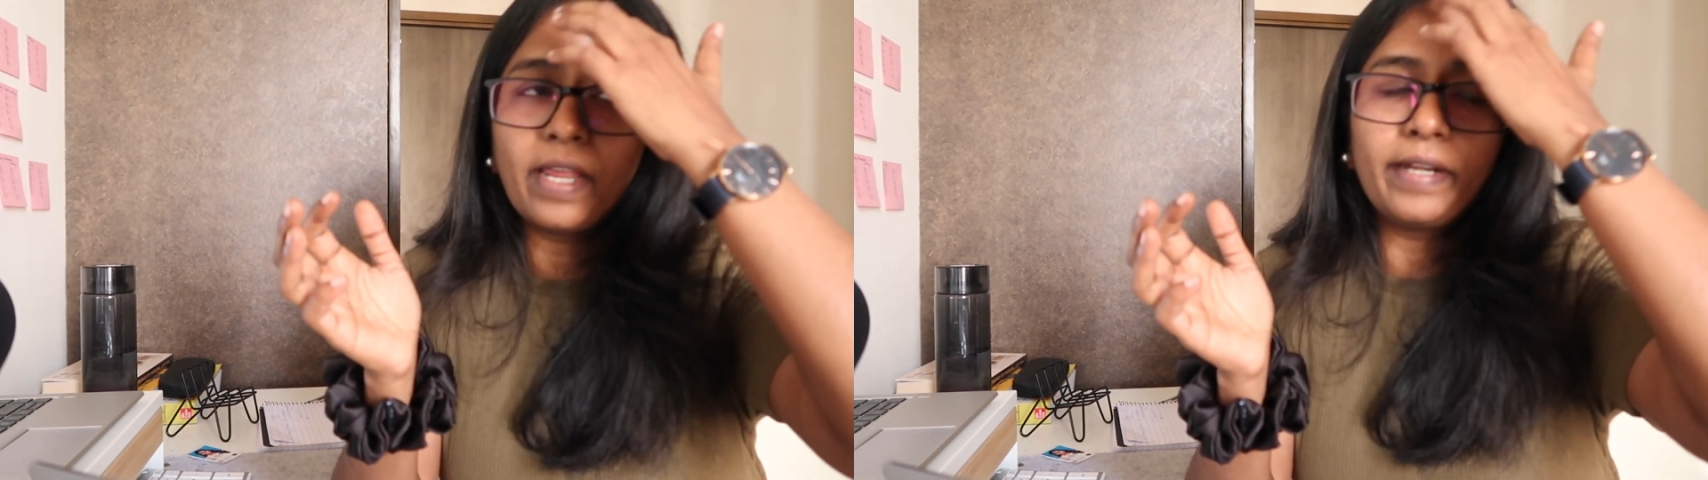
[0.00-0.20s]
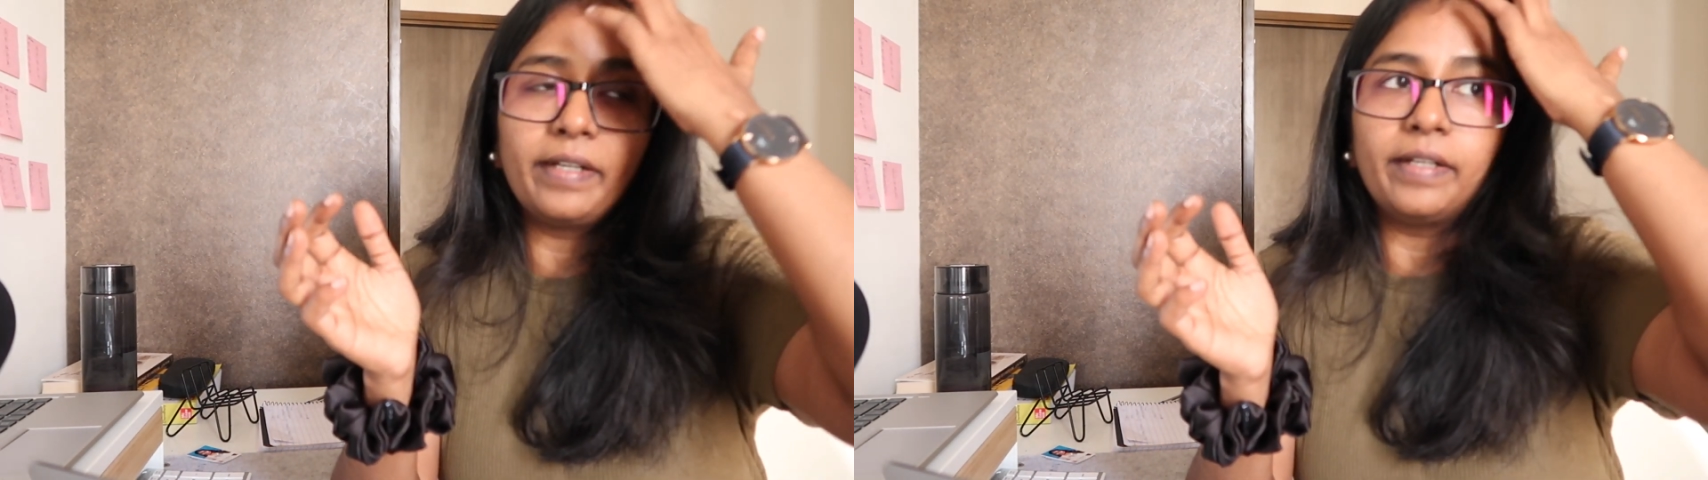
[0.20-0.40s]

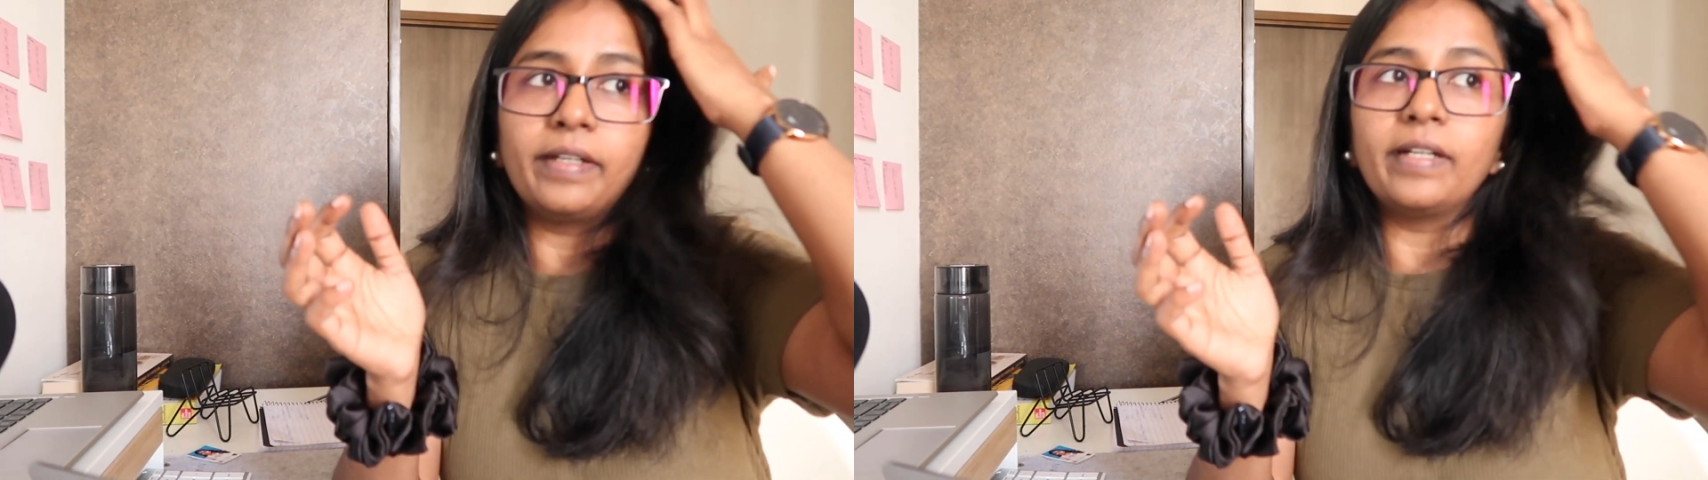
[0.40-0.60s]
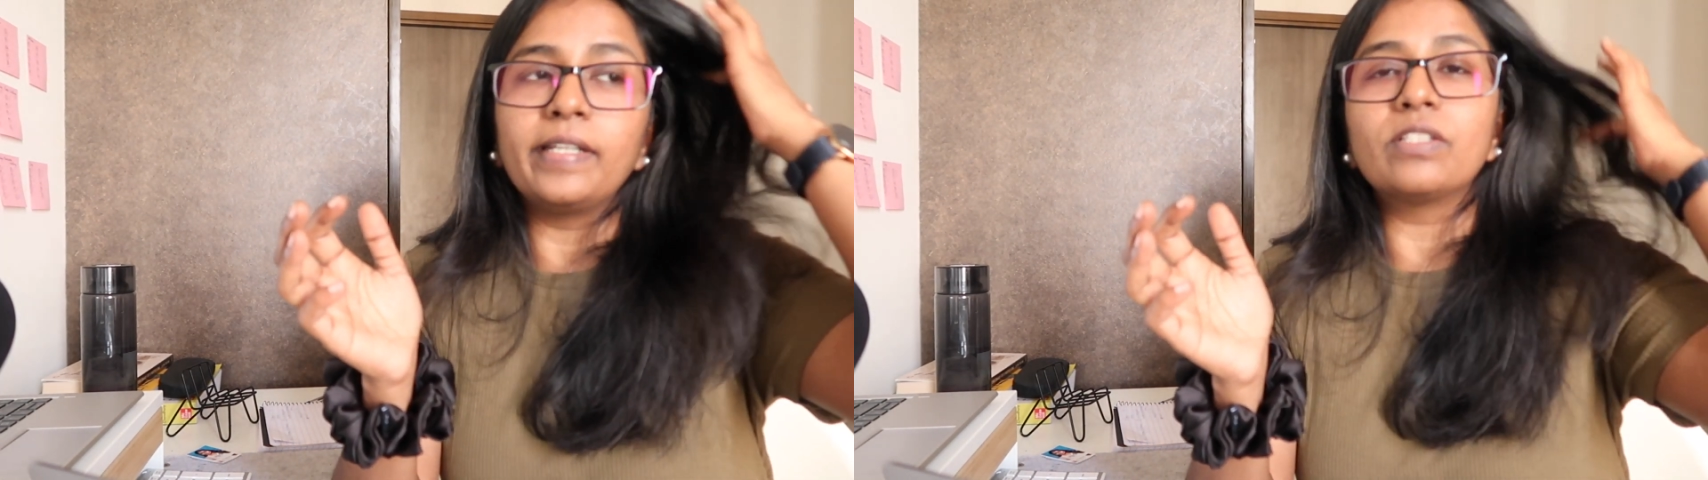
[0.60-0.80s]
and
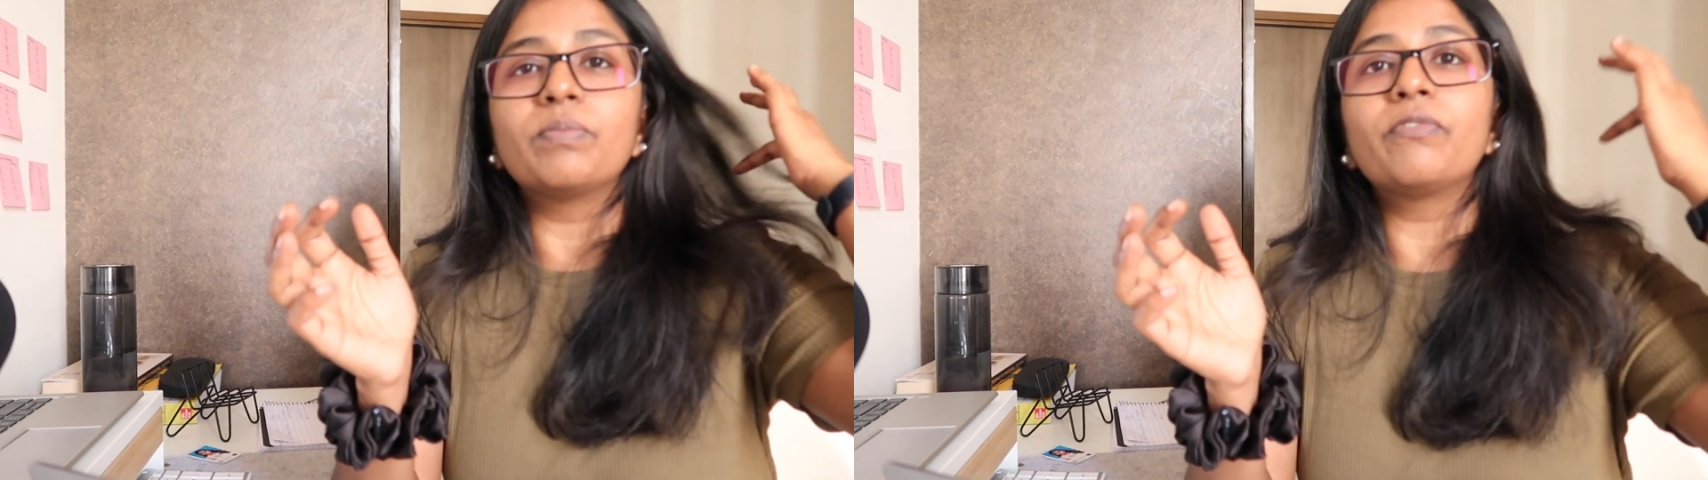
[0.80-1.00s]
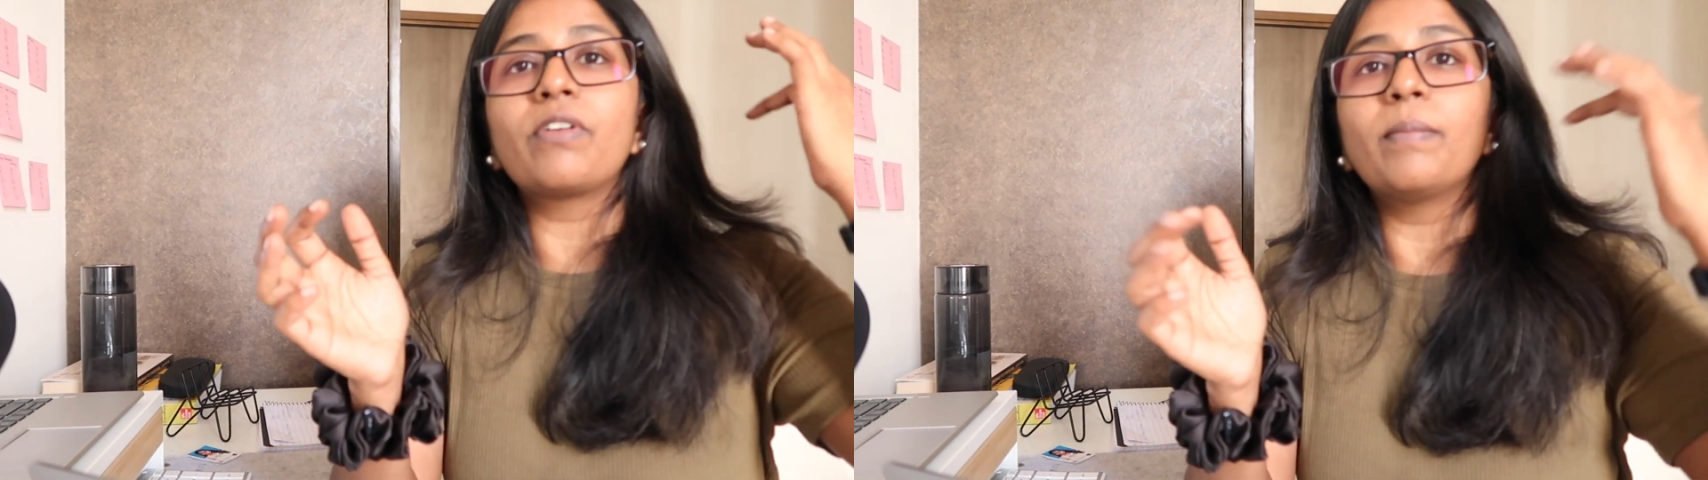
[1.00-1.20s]
uh, it's
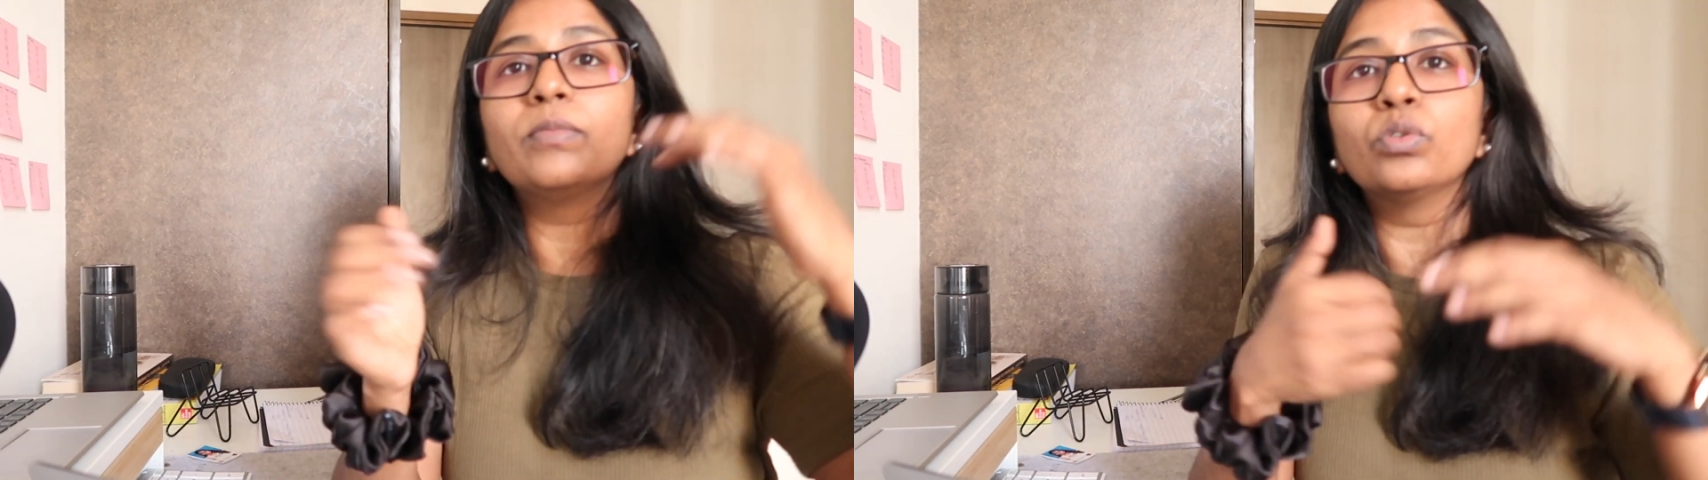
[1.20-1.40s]
from